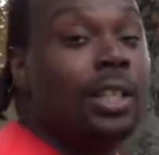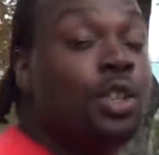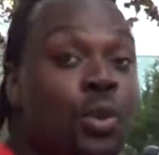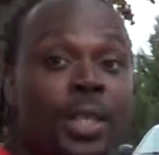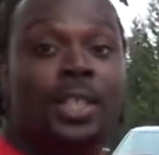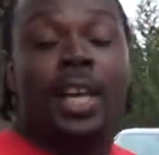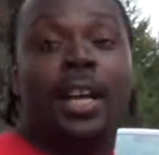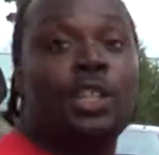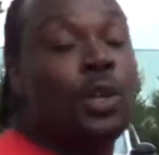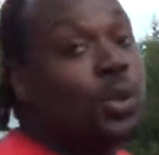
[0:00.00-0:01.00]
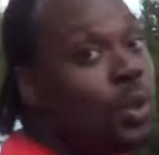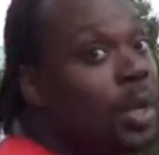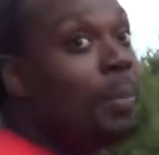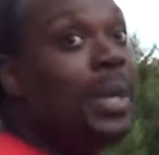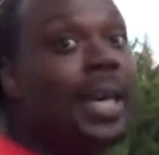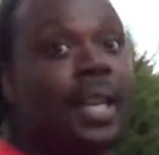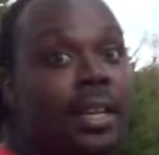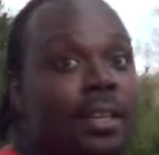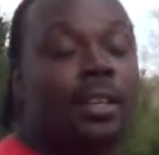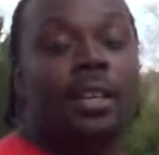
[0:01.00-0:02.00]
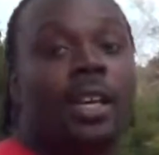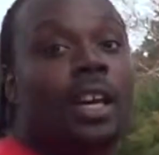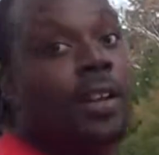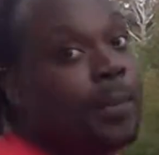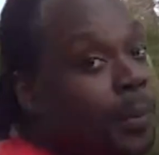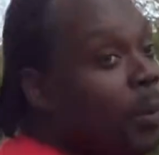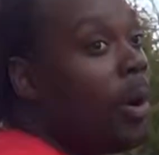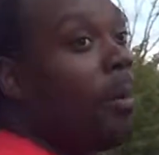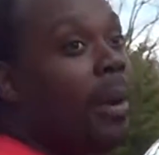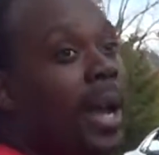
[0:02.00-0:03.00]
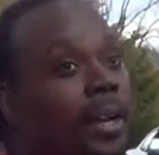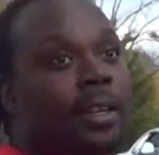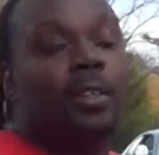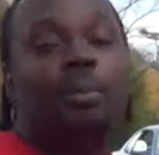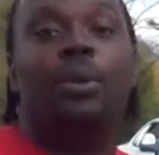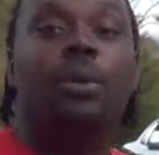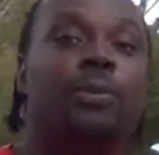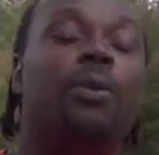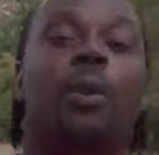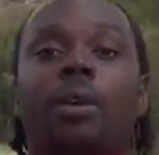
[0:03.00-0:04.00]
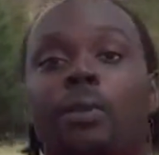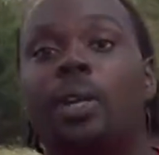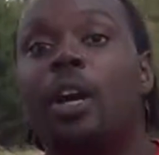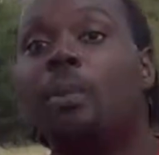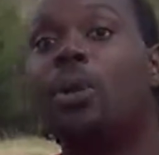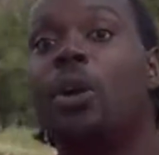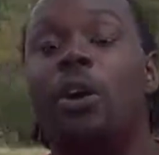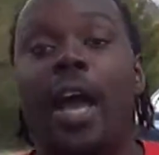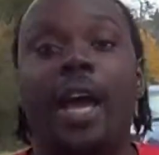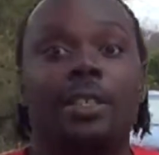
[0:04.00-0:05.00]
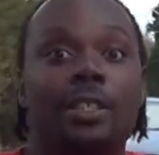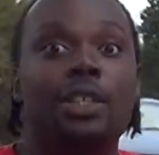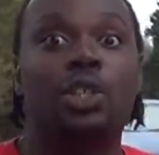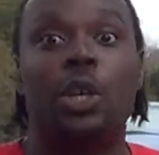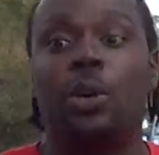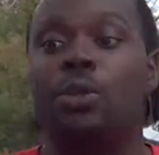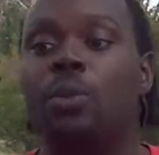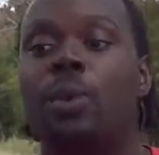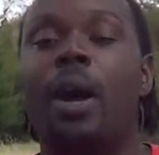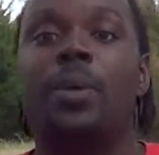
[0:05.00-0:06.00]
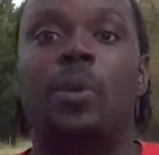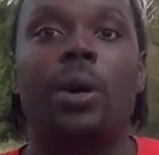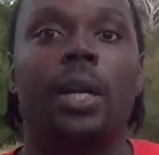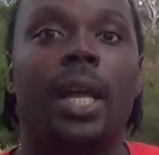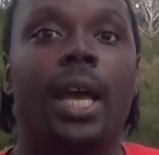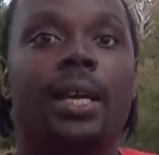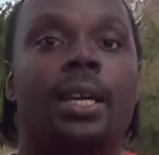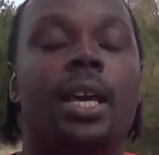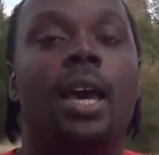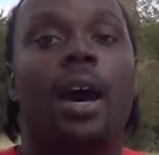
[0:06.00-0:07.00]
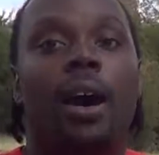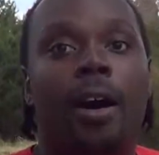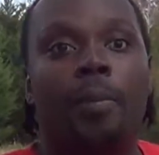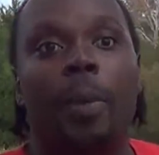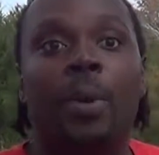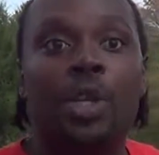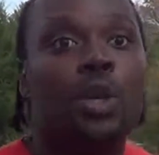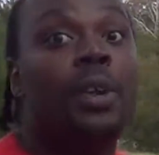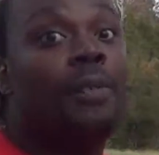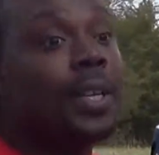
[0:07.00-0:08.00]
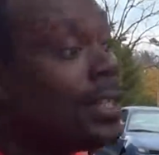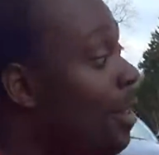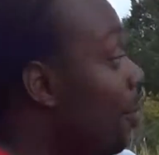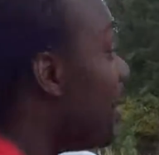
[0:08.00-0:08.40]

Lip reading: The trees that I showed you in the beginning, where my beautiful, wonderful camera girl actually showed you where I was walking at. I'm going to show you the faces of them